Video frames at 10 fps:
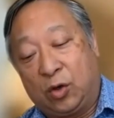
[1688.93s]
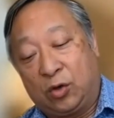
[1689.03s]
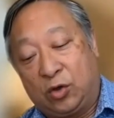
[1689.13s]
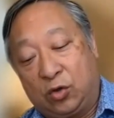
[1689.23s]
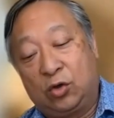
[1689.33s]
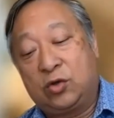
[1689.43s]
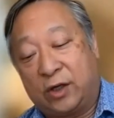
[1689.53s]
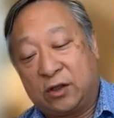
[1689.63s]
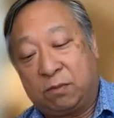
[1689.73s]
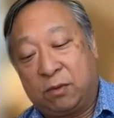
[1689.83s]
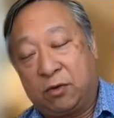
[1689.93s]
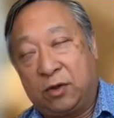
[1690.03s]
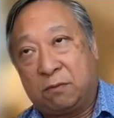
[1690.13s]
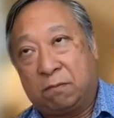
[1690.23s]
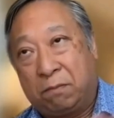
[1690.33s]
use your
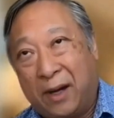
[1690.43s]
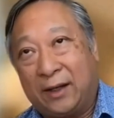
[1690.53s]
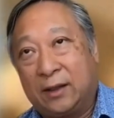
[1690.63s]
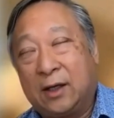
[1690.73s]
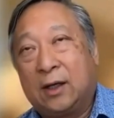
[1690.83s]
experience, but